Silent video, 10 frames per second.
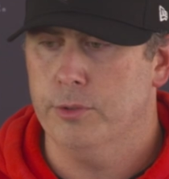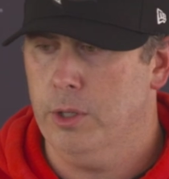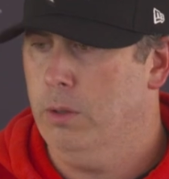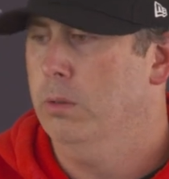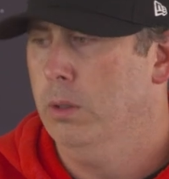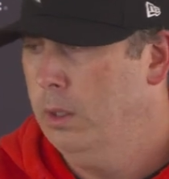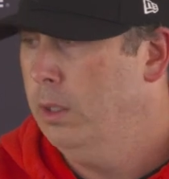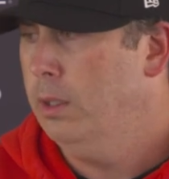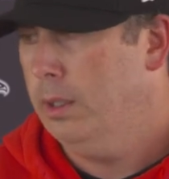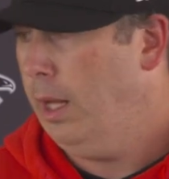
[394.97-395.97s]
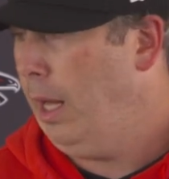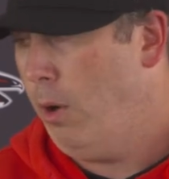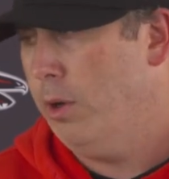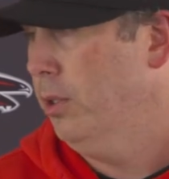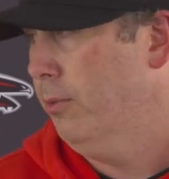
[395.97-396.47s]
So I'm
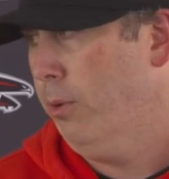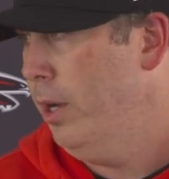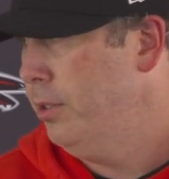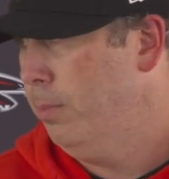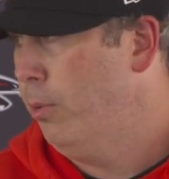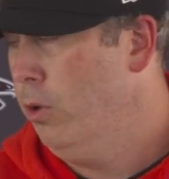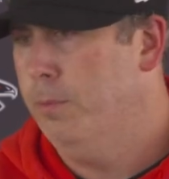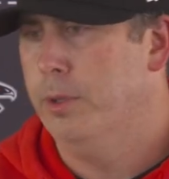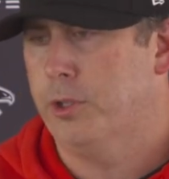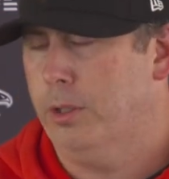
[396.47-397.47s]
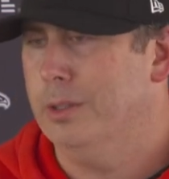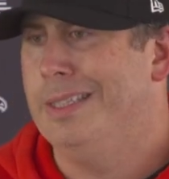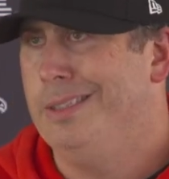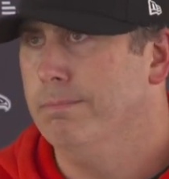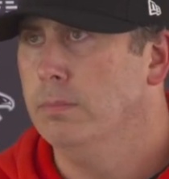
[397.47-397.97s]
always looking for ways to improve, but
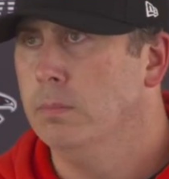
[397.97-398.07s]
certainly,